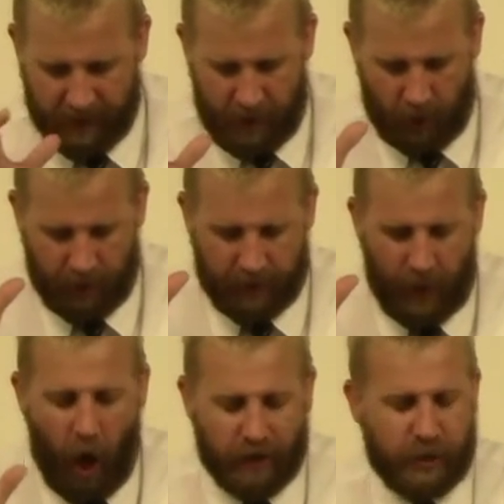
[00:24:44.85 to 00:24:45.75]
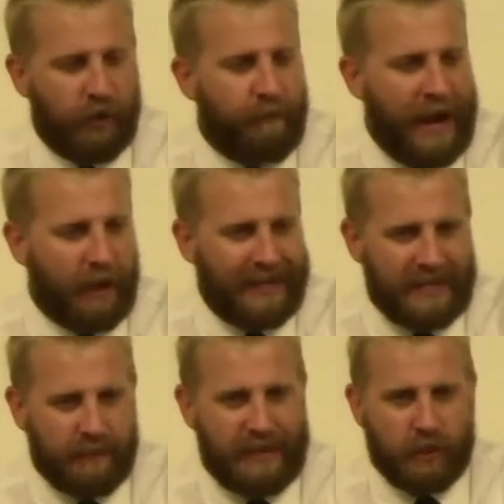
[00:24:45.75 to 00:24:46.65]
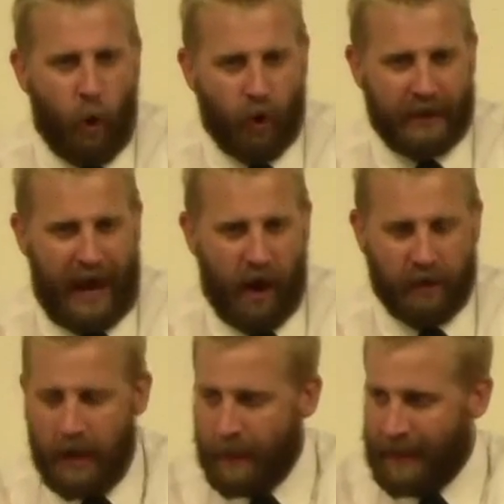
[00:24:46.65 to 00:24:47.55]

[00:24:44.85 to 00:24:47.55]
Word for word: the, you know, the, the altar of Baal that needs to be torn down,